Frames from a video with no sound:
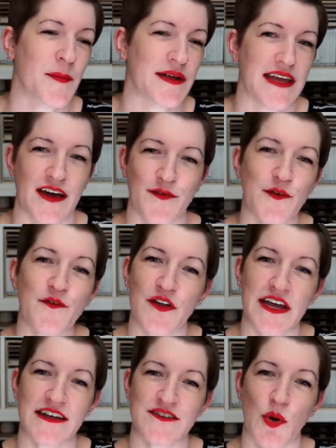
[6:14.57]
But yeah, if you
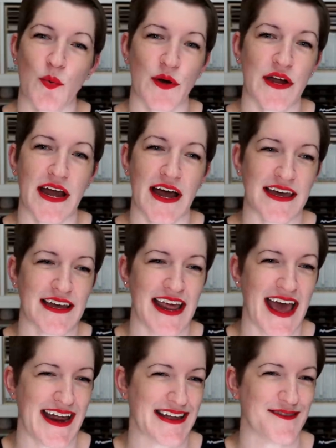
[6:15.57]
forget, don't worry, I can
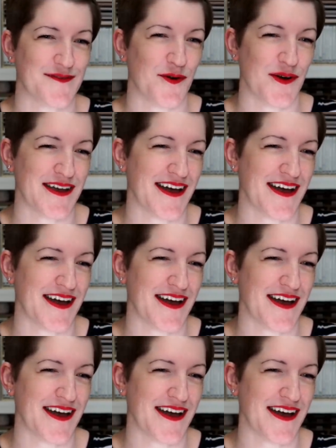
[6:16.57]
add it for